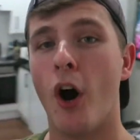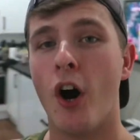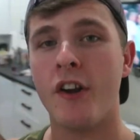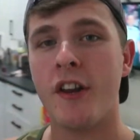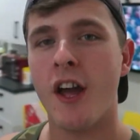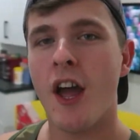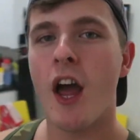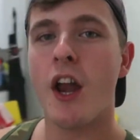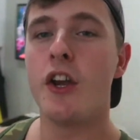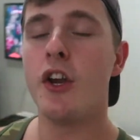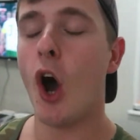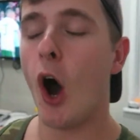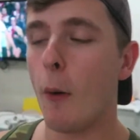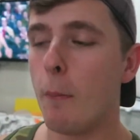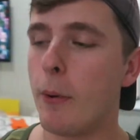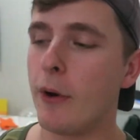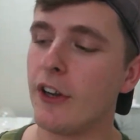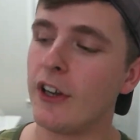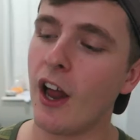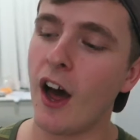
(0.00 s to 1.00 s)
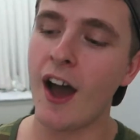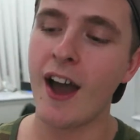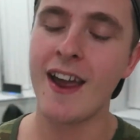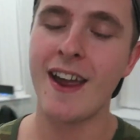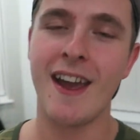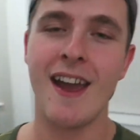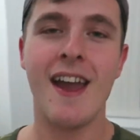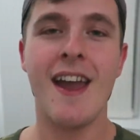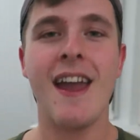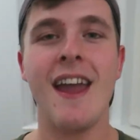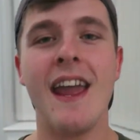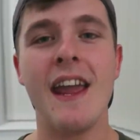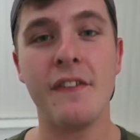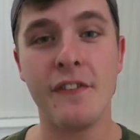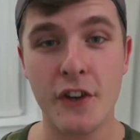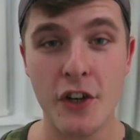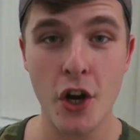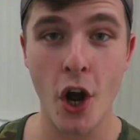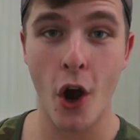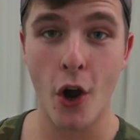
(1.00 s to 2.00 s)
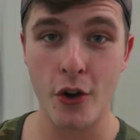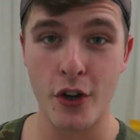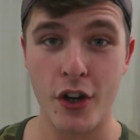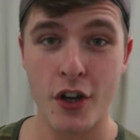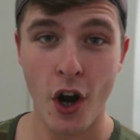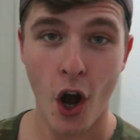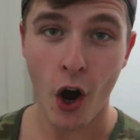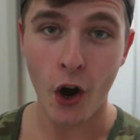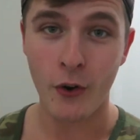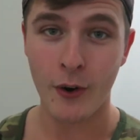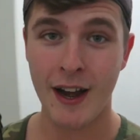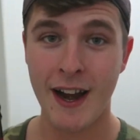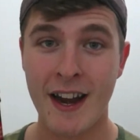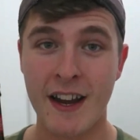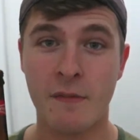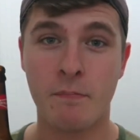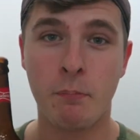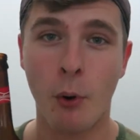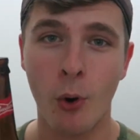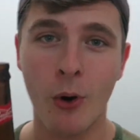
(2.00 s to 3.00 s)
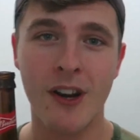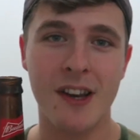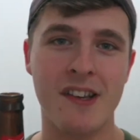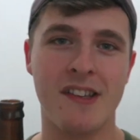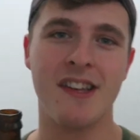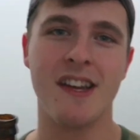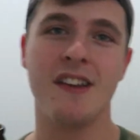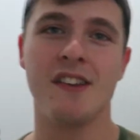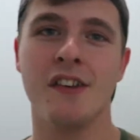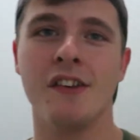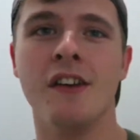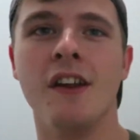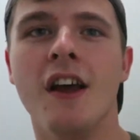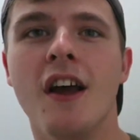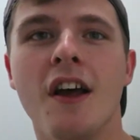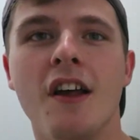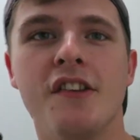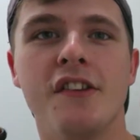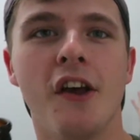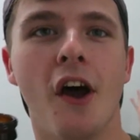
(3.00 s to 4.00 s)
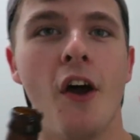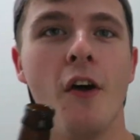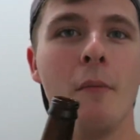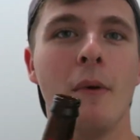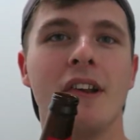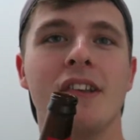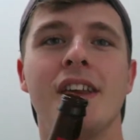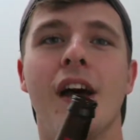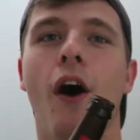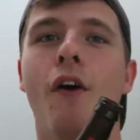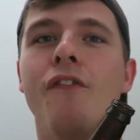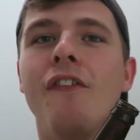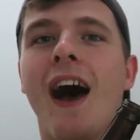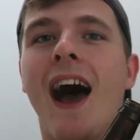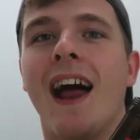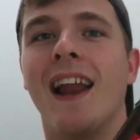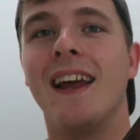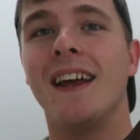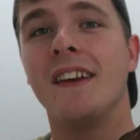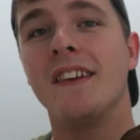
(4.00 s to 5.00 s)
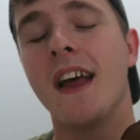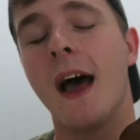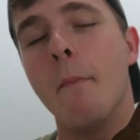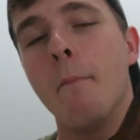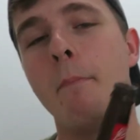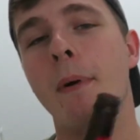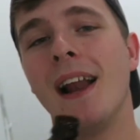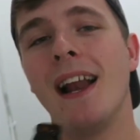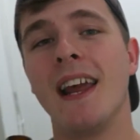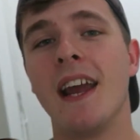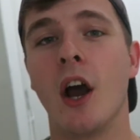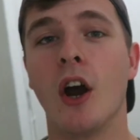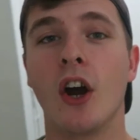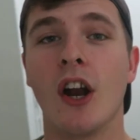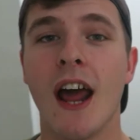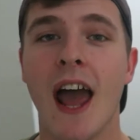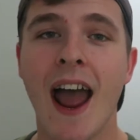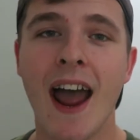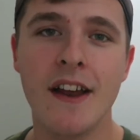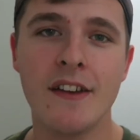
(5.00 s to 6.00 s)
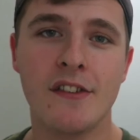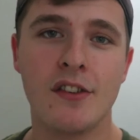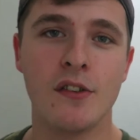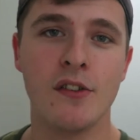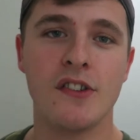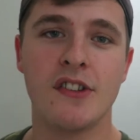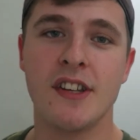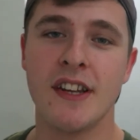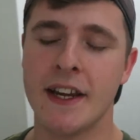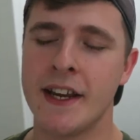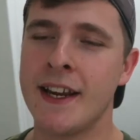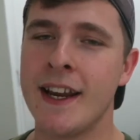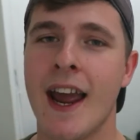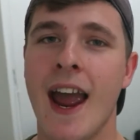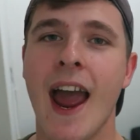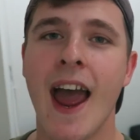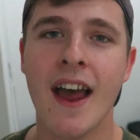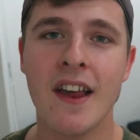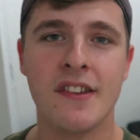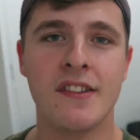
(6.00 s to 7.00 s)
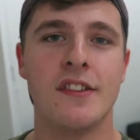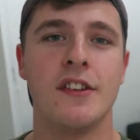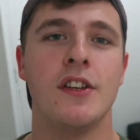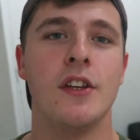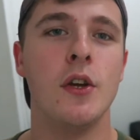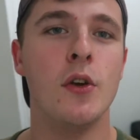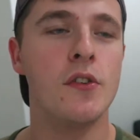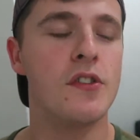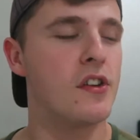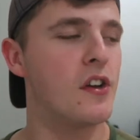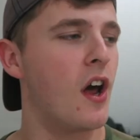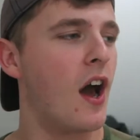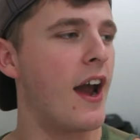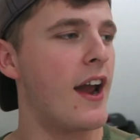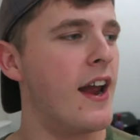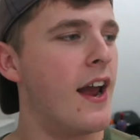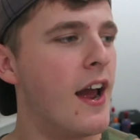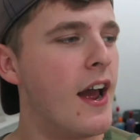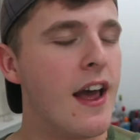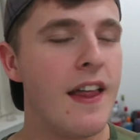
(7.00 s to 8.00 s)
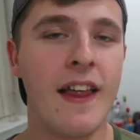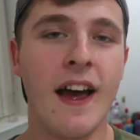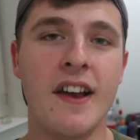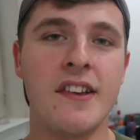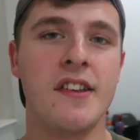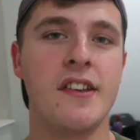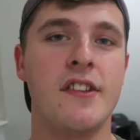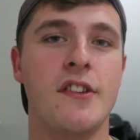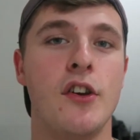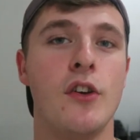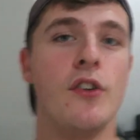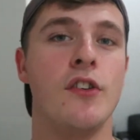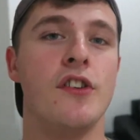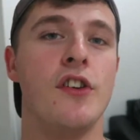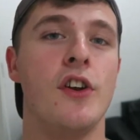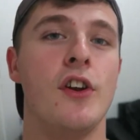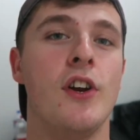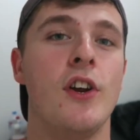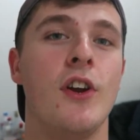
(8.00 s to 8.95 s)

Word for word: Bud, not a Bud Light. If you know, you know, it is bulking season. So myself, Alex and Billy are going to head to C S U tonight. That is a student union.